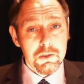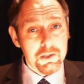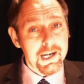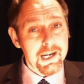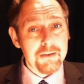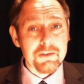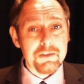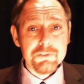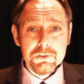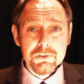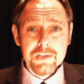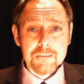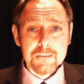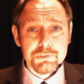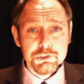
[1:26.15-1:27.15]
Look out if
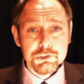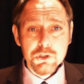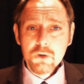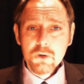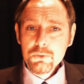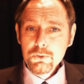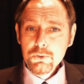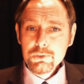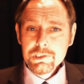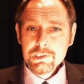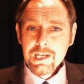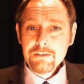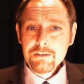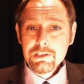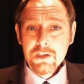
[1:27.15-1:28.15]
your name's John or
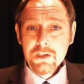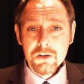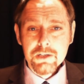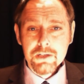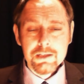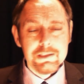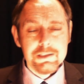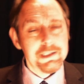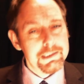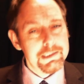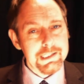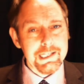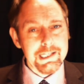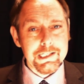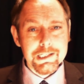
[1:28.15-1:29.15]
Sarah Connor.
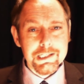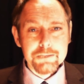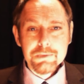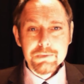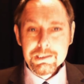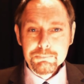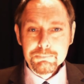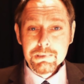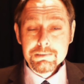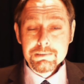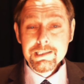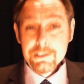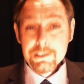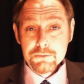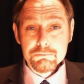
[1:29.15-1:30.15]
The EU is
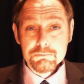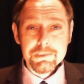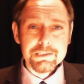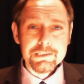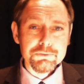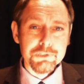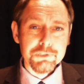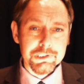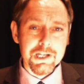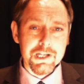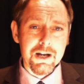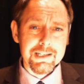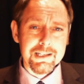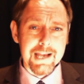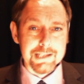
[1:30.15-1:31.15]
building the real
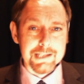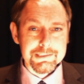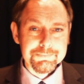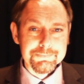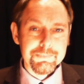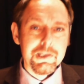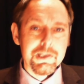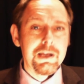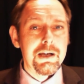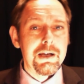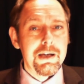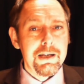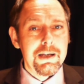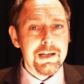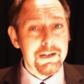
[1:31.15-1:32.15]
Skynet.
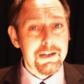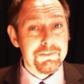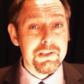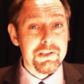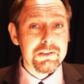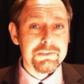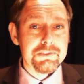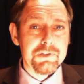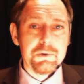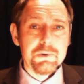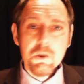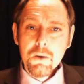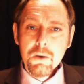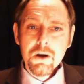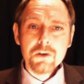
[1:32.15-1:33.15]
Now, for those of you
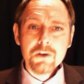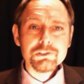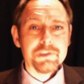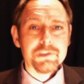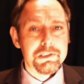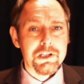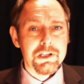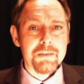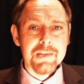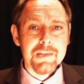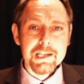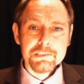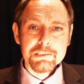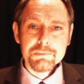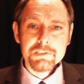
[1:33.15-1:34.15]
who aren't
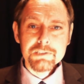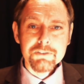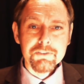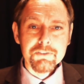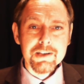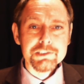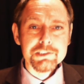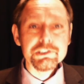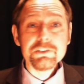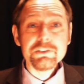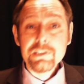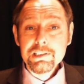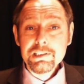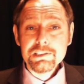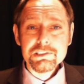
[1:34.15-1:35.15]
Terminator movie fans, you
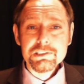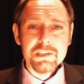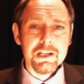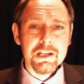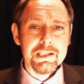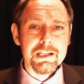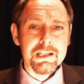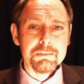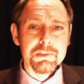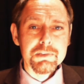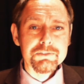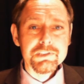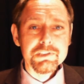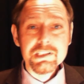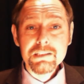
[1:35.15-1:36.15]
can consign the
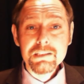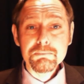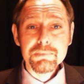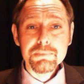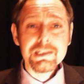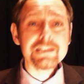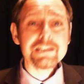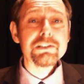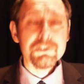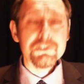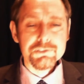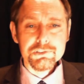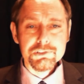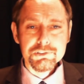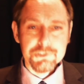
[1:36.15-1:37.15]
above to the complete
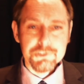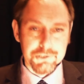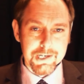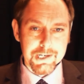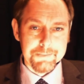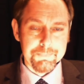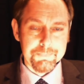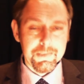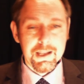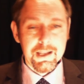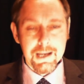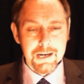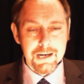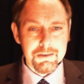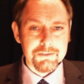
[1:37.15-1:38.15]
nonsense tray.
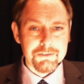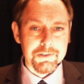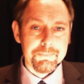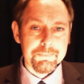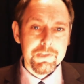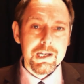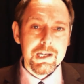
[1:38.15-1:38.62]
However,